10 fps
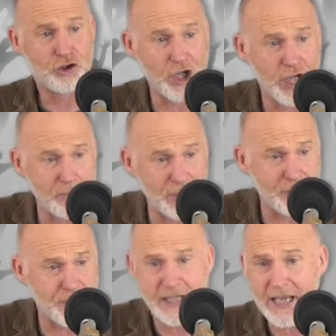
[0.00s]
Germany
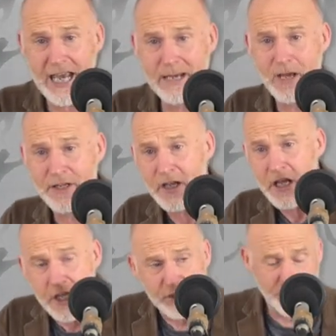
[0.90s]
and they came in
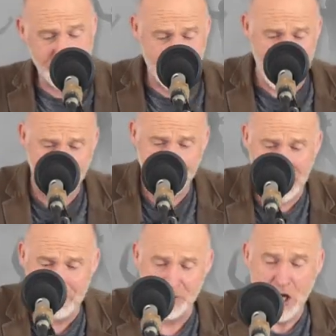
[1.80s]
to the death
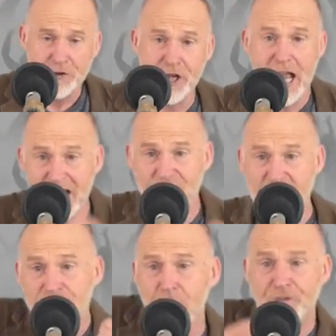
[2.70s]
camps, the
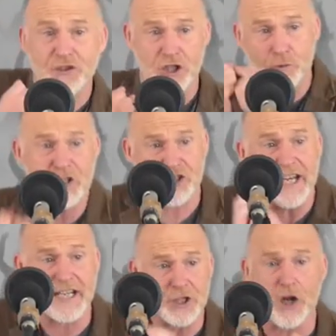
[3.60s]
SS officers were
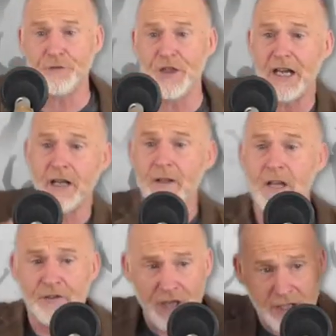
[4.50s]
taking off their,
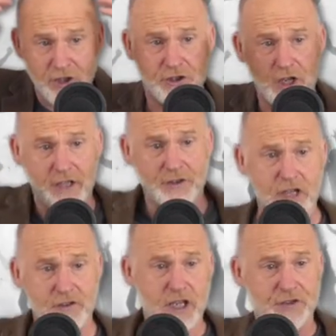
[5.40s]
their,
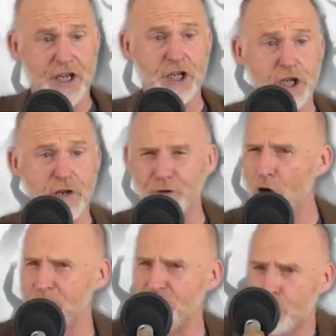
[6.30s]
their, their, their
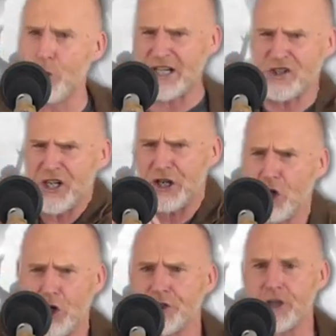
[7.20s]
uniforms as quick as they
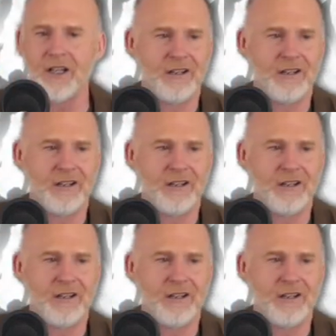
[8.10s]
could.